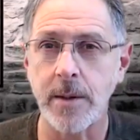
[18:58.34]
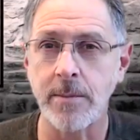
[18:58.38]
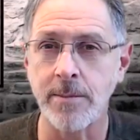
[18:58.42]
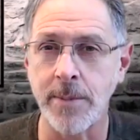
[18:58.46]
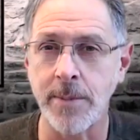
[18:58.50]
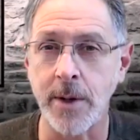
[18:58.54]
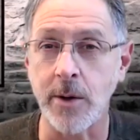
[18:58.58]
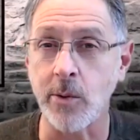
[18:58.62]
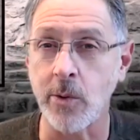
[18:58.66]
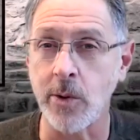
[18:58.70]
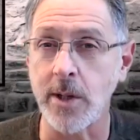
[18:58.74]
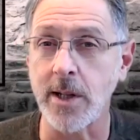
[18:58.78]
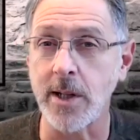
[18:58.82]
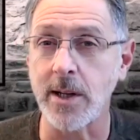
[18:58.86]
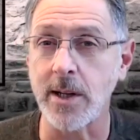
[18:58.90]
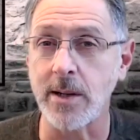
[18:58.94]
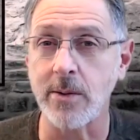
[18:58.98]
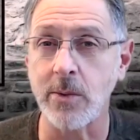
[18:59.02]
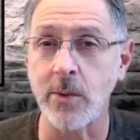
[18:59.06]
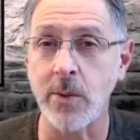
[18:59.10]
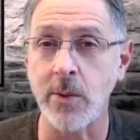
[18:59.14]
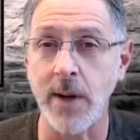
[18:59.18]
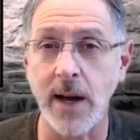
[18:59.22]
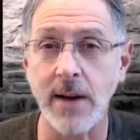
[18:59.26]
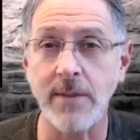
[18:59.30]
But really,
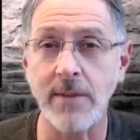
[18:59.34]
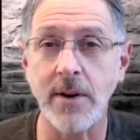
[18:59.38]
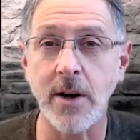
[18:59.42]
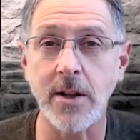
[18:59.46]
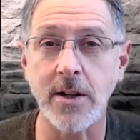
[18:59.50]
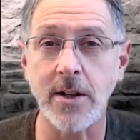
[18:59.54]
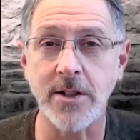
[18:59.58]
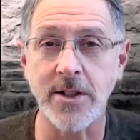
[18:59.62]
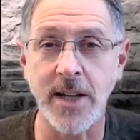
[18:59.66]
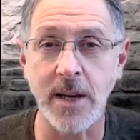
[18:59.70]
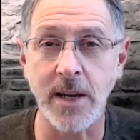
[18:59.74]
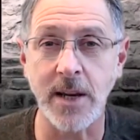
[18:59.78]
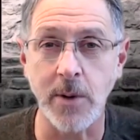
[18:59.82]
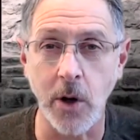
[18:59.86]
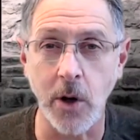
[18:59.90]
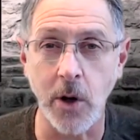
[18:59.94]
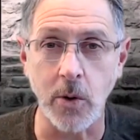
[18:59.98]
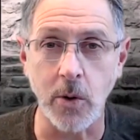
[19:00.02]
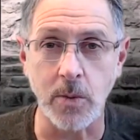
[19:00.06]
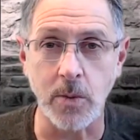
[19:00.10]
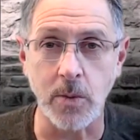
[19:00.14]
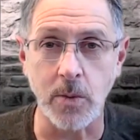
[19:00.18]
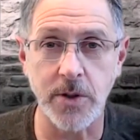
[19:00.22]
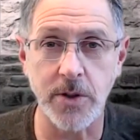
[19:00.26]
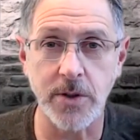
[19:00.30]
we have all the same
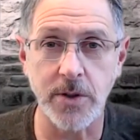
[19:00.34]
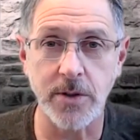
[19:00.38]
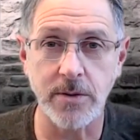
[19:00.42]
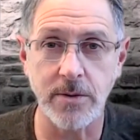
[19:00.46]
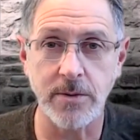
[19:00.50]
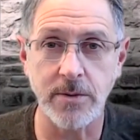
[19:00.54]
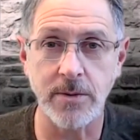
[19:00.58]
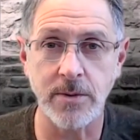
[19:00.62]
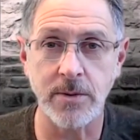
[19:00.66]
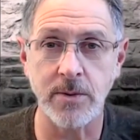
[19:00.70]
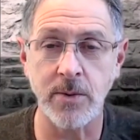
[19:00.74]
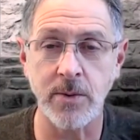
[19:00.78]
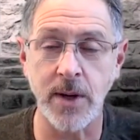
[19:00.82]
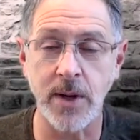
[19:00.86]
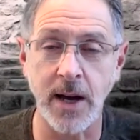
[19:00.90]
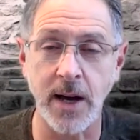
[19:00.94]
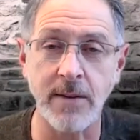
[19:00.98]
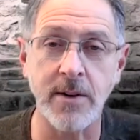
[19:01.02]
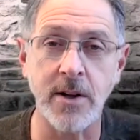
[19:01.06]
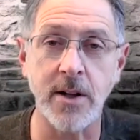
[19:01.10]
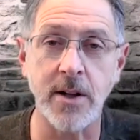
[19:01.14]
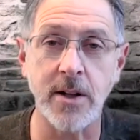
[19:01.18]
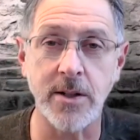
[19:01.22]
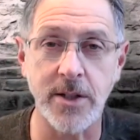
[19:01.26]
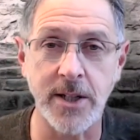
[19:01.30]
hopes. We
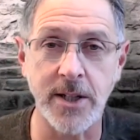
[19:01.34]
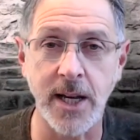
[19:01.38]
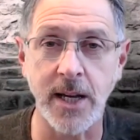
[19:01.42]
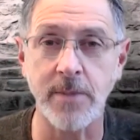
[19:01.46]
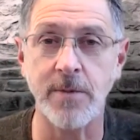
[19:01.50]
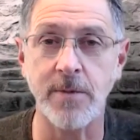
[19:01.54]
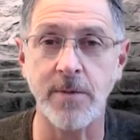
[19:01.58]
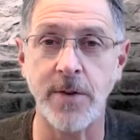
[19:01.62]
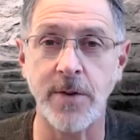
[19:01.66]
have all the same